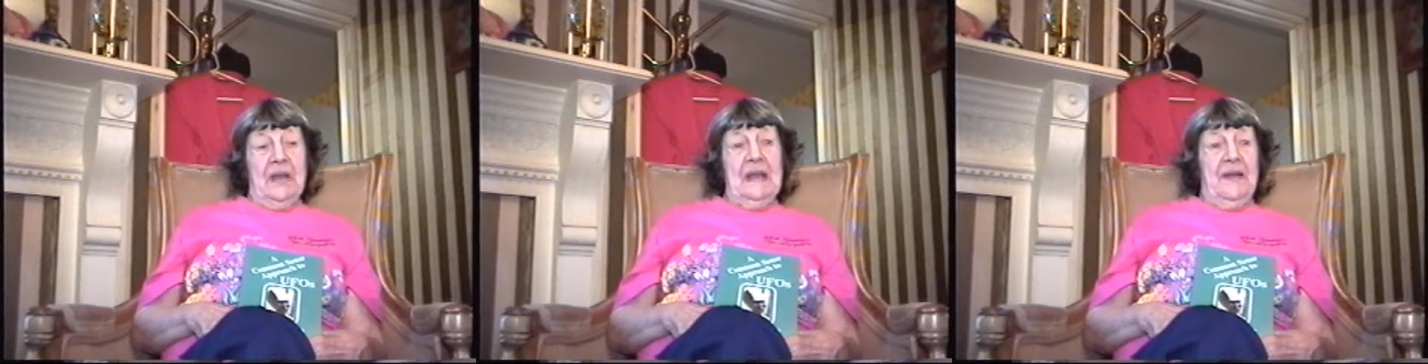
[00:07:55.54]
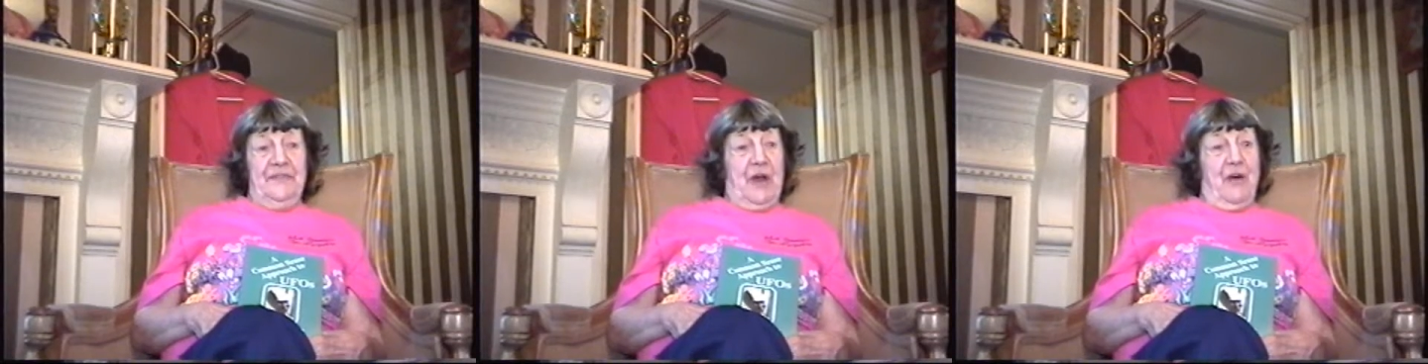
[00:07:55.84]
looking
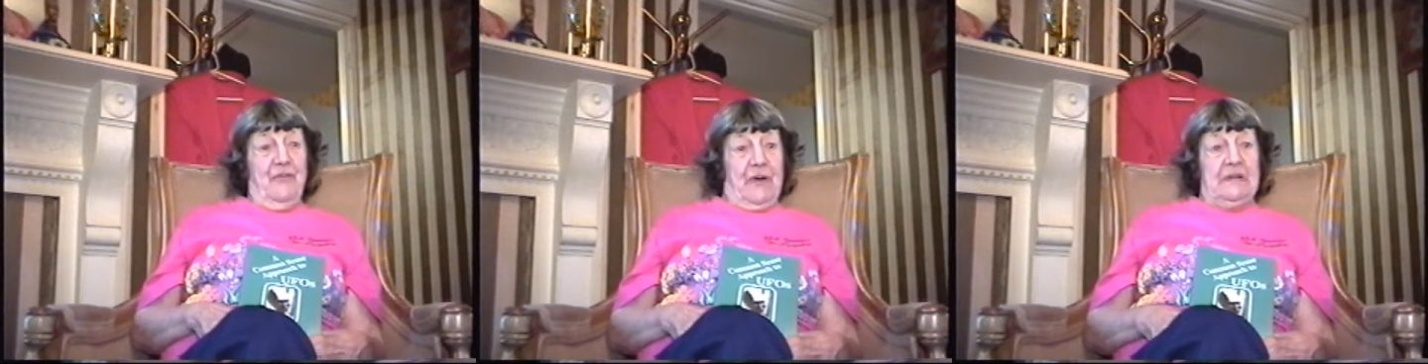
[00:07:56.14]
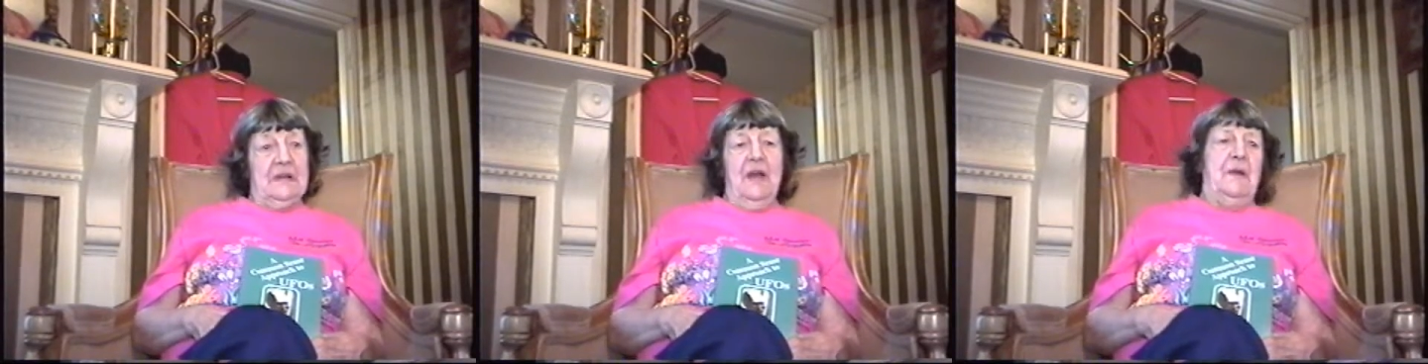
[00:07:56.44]
us over.
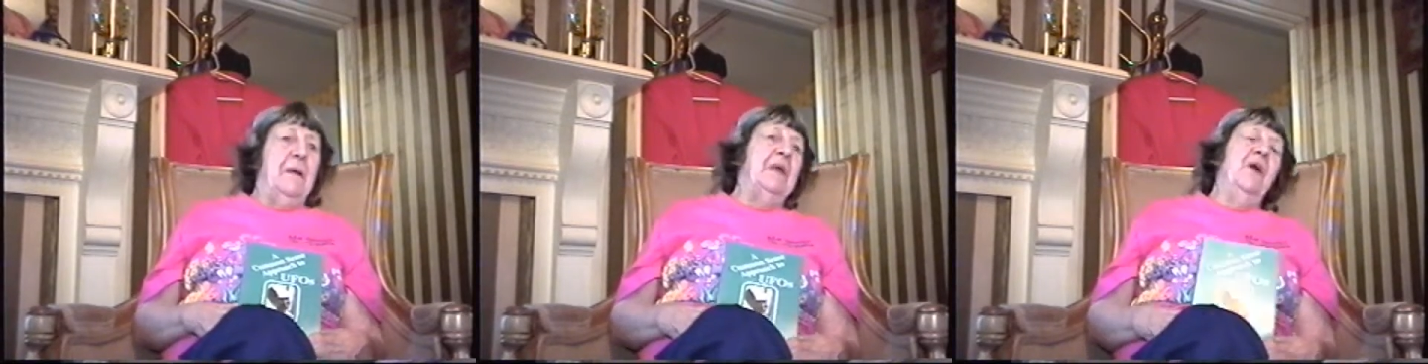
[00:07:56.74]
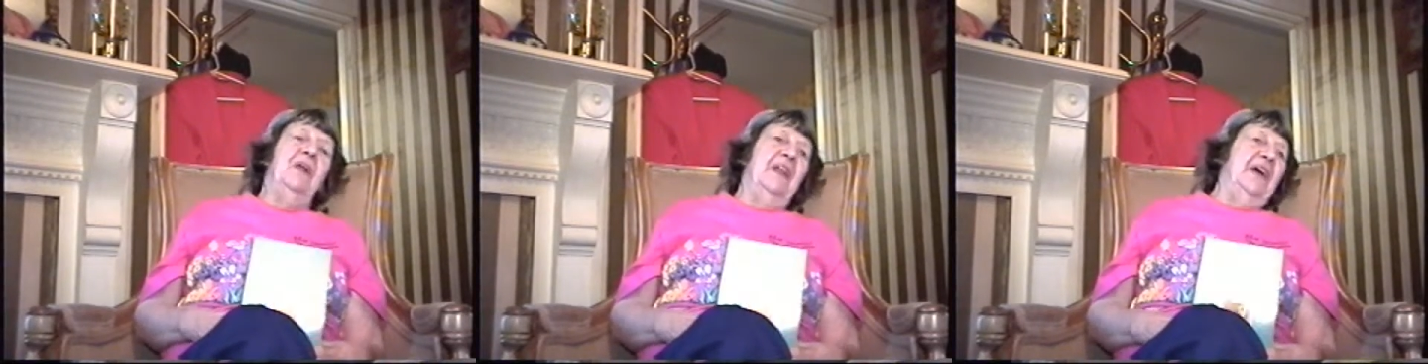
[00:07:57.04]
I mean,
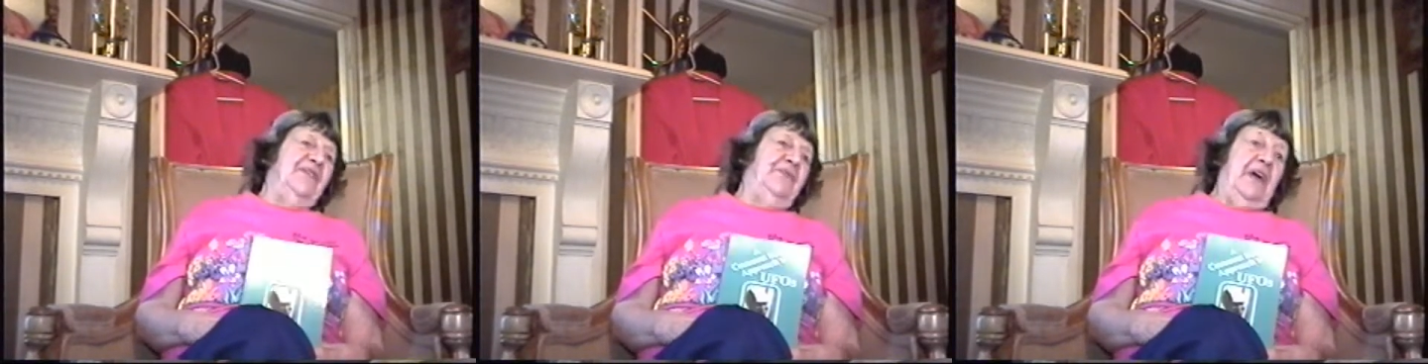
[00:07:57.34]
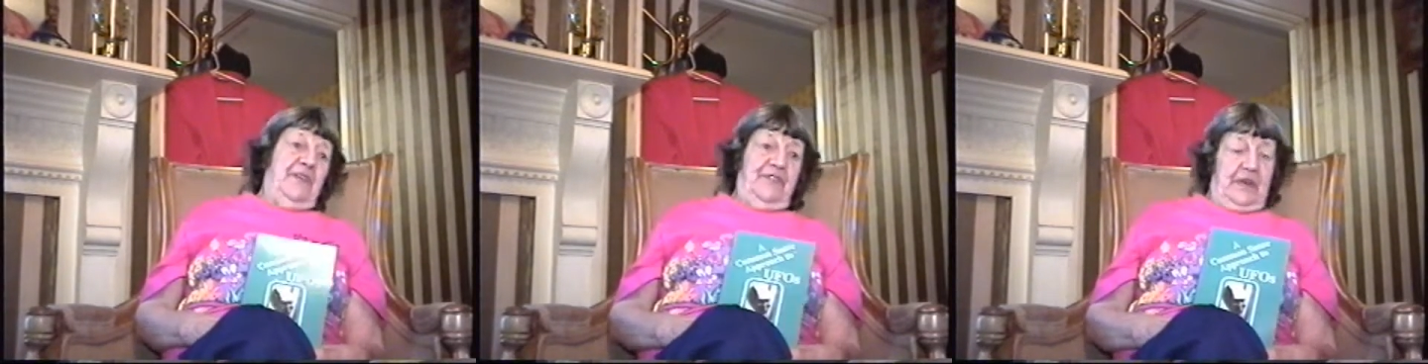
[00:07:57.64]
let's
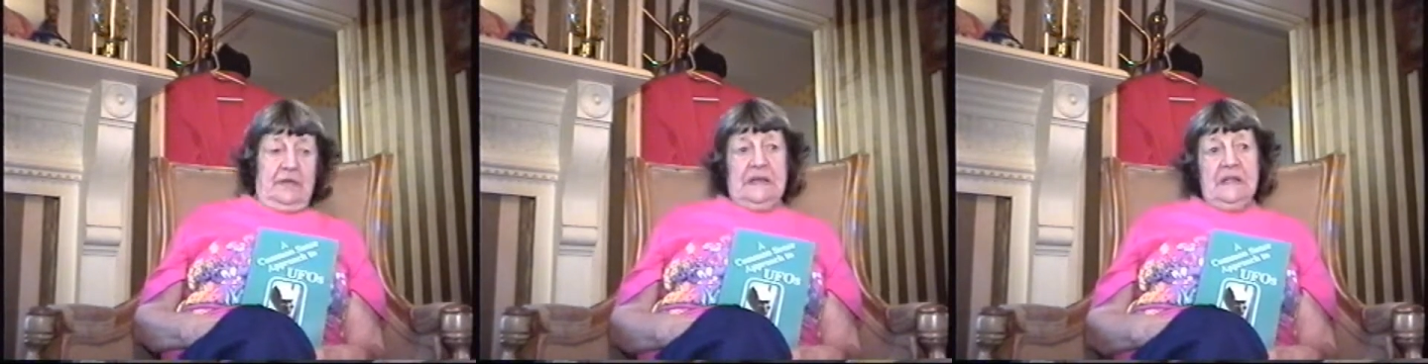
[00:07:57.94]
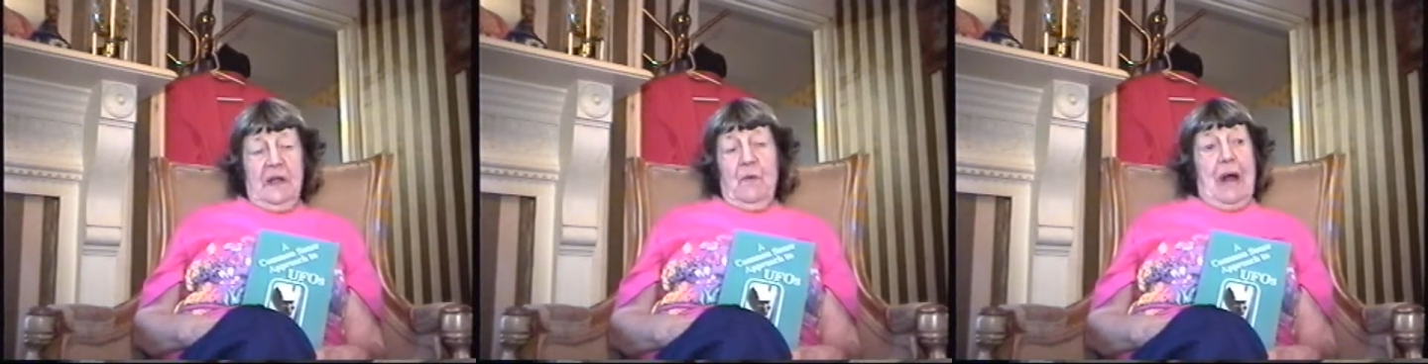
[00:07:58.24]
face it.
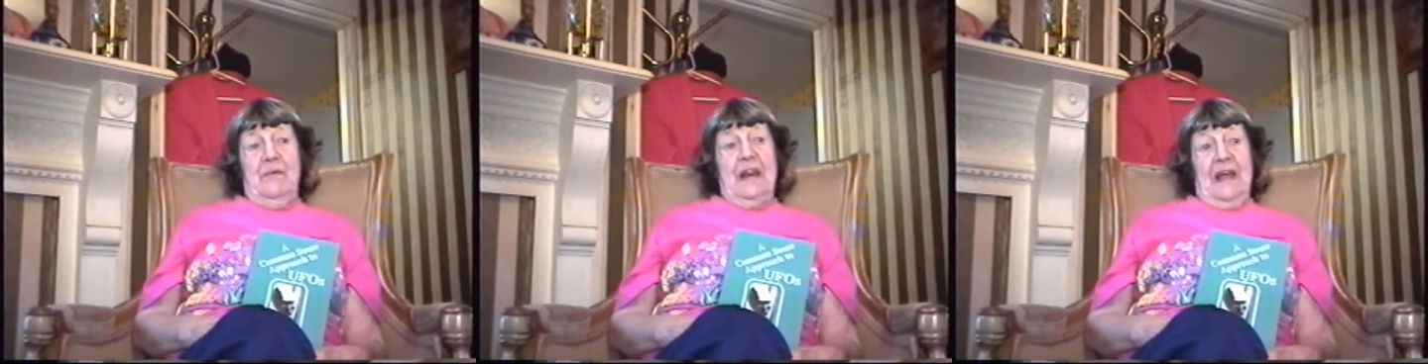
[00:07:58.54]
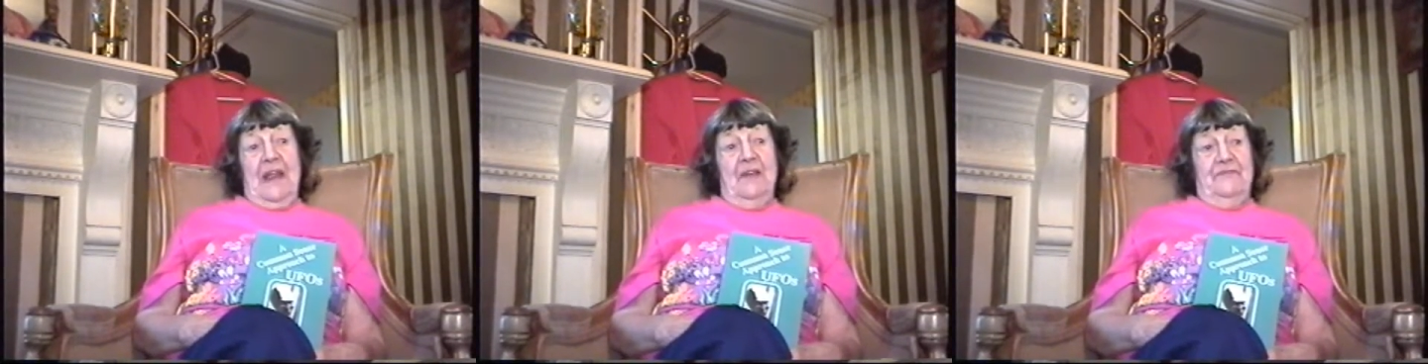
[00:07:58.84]
Why would
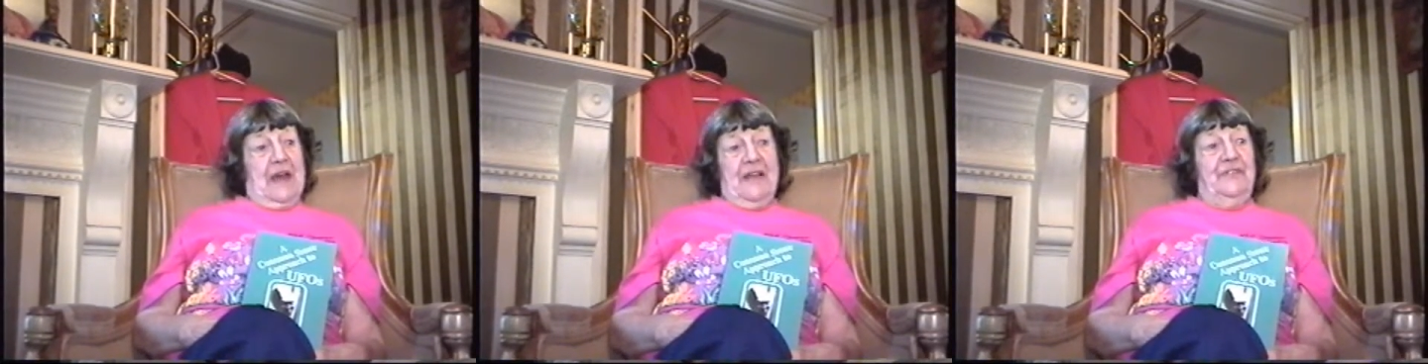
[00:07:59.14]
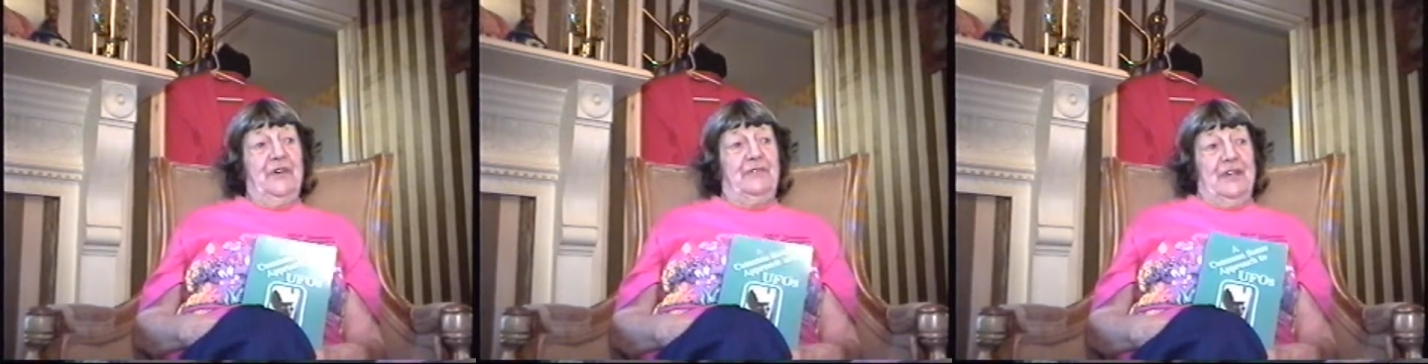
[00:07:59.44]
any
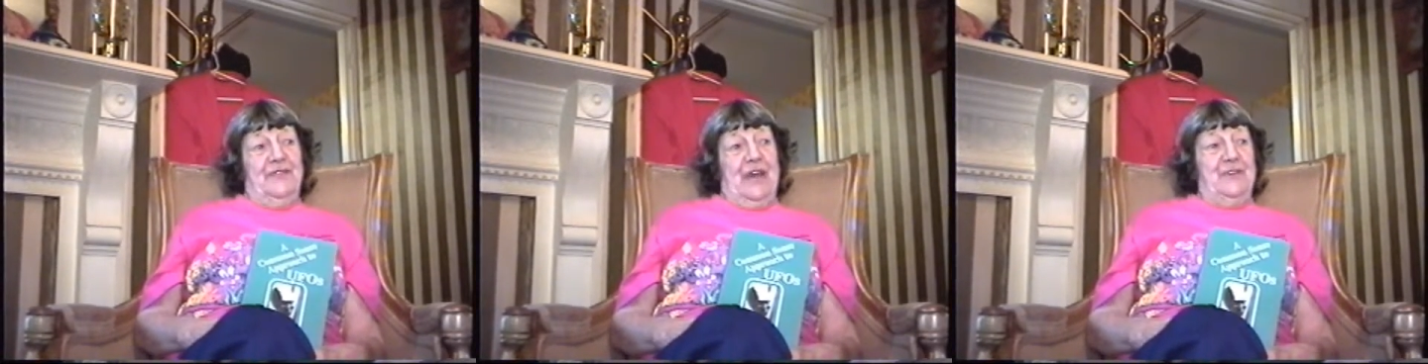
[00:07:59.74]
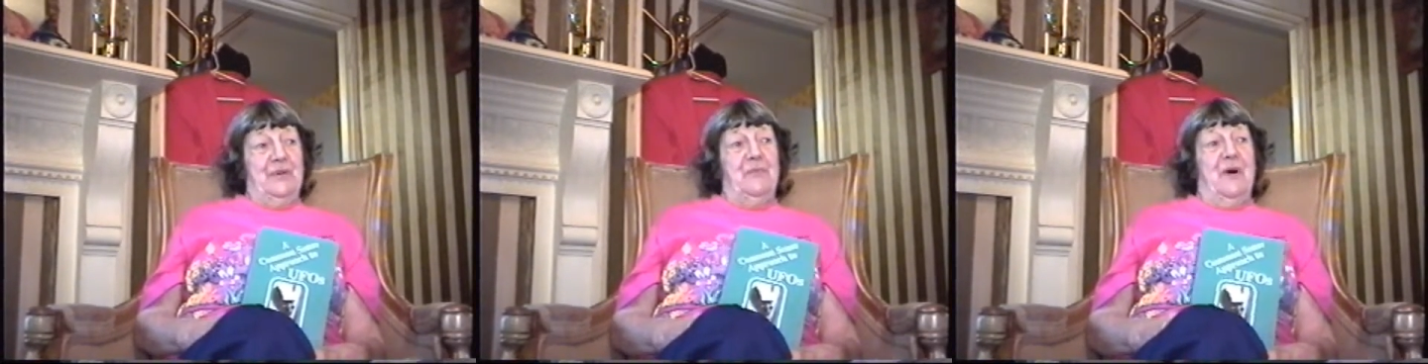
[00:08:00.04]
advanced civilization